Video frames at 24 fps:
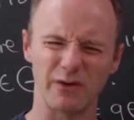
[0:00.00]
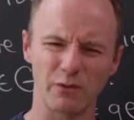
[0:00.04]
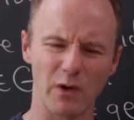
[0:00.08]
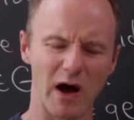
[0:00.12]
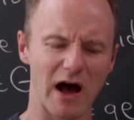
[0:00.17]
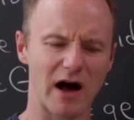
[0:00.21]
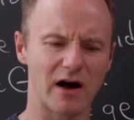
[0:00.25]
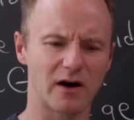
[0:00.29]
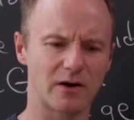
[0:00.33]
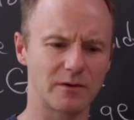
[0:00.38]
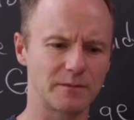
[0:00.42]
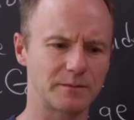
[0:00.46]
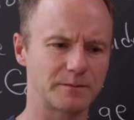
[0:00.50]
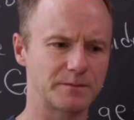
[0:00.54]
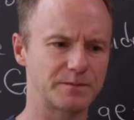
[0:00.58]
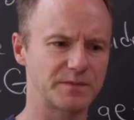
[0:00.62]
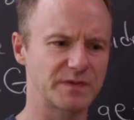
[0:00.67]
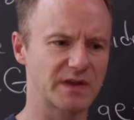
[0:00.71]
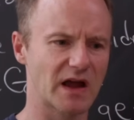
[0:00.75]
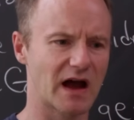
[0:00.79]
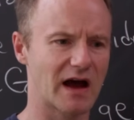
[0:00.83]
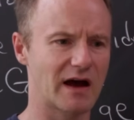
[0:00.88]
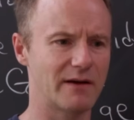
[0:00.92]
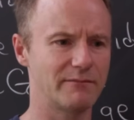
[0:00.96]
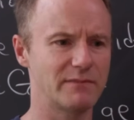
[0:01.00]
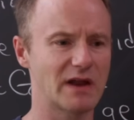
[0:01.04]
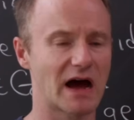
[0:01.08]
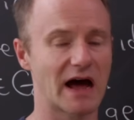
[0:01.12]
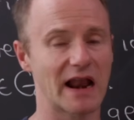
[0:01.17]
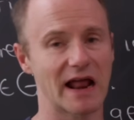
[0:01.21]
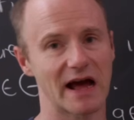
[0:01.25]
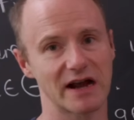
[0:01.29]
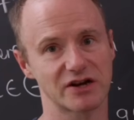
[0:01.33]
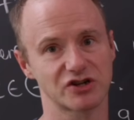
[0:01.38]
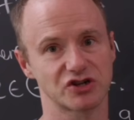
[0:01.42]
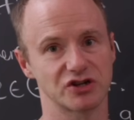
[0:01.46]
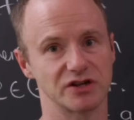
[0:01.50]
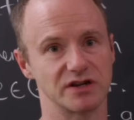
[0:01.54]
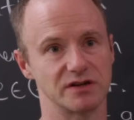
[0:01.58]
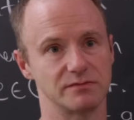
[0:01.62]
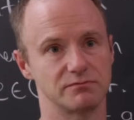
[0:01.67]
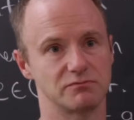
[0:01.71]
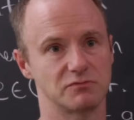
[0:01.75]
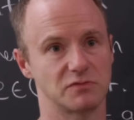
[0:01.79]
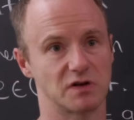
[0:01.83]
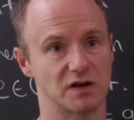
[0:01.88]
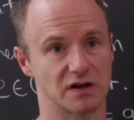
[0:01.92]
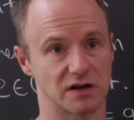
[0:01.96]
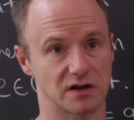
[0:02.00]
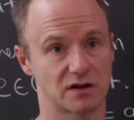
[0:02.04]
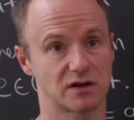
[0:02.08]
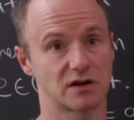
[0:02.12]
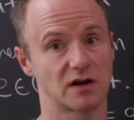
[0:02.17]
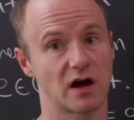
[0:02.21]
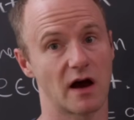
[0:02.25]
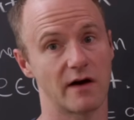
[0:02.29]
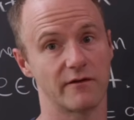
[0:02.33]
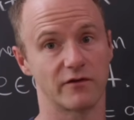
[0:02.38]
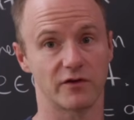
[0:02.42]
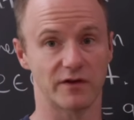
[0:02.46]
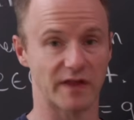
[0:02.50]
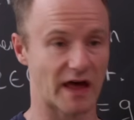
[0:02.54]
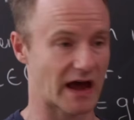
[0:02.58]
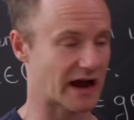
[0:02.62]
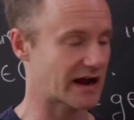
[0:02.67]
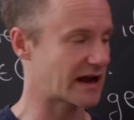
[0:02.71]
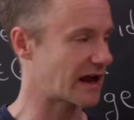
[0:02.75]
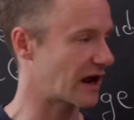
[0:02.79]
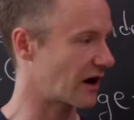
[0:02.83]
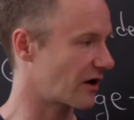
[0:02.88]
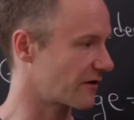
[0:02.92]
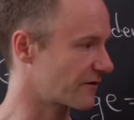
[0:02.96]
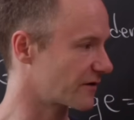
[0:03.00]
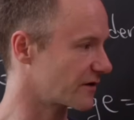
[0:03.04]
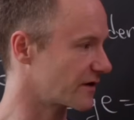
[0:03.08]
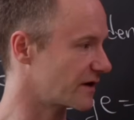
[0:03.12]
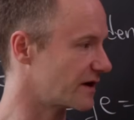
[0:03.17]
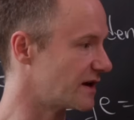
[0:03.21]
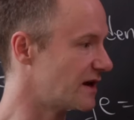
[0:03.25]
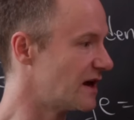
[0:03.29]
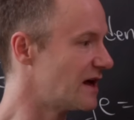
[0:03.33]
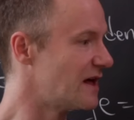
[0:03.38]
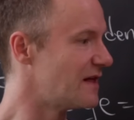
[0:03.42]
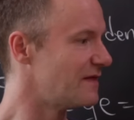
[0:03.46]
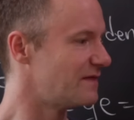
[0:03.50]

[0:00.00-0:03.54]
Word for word: Well, I'm not actually going to cover that carefully.